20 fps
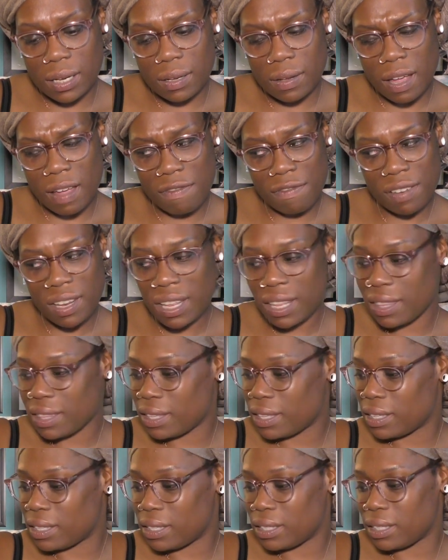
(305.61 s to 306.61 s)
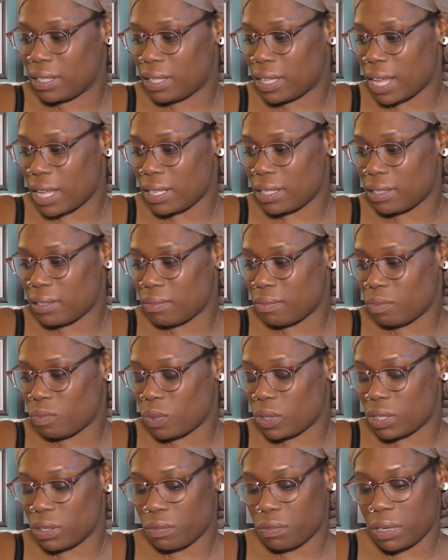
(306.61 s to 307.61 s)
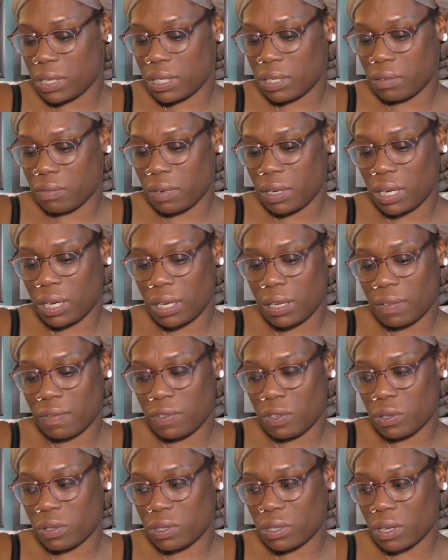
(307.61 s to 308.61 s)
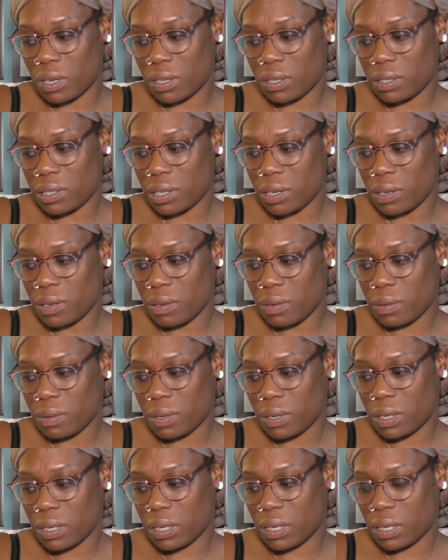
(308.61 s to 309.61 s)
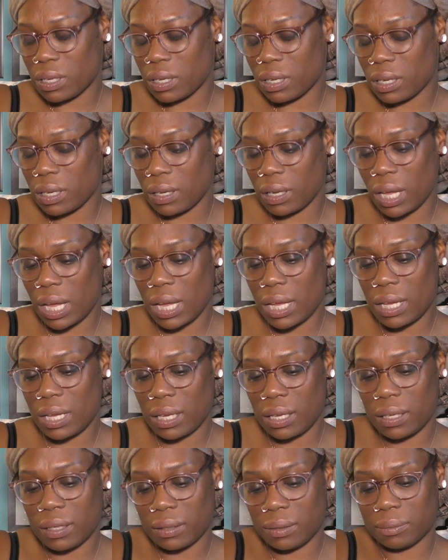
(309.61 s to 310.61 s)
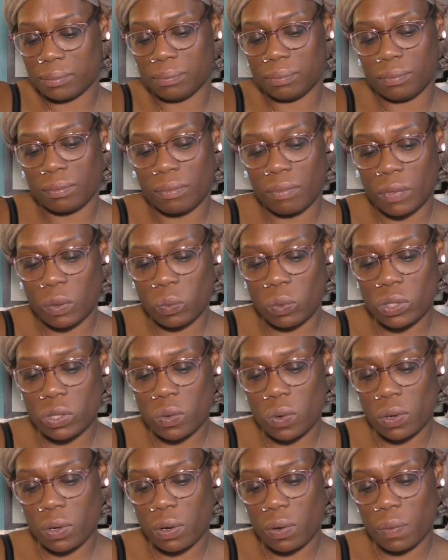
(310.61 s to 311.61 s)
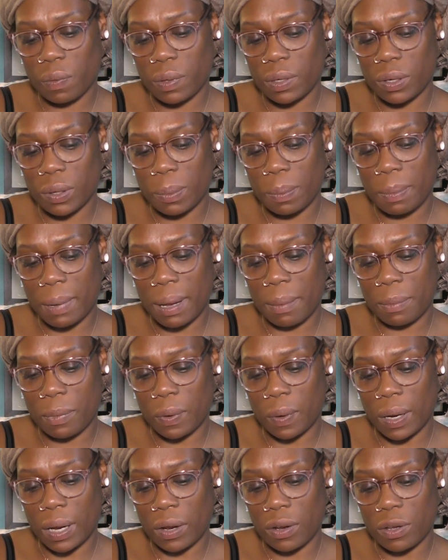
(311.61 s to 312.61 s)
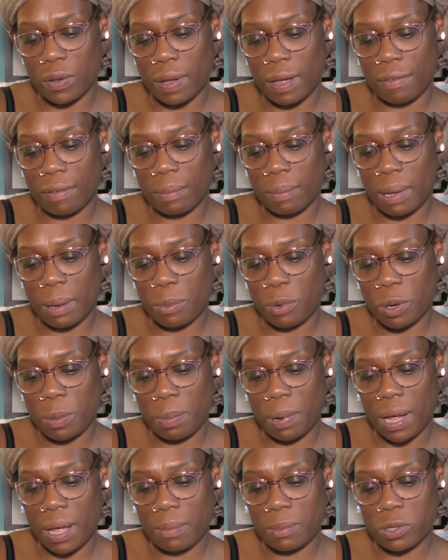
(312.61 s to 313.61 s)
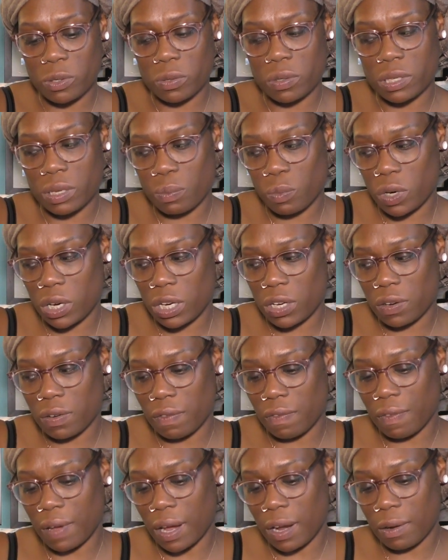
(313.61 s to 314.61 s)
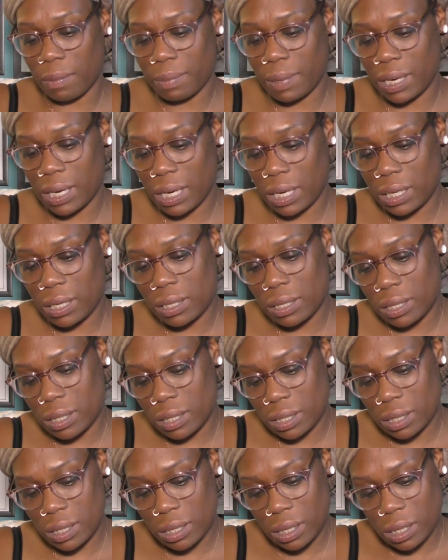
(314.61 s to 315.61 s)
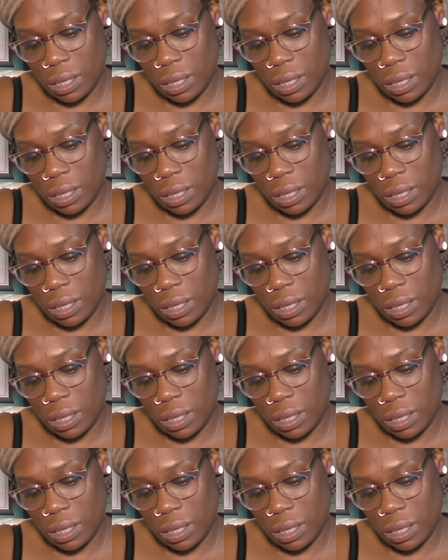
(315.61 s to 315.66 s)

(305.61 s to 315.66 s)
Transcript: I feel like that was a recent reading of yours also? Okay. What's going on with your memory? Are you having memory problems or someone in your environment is?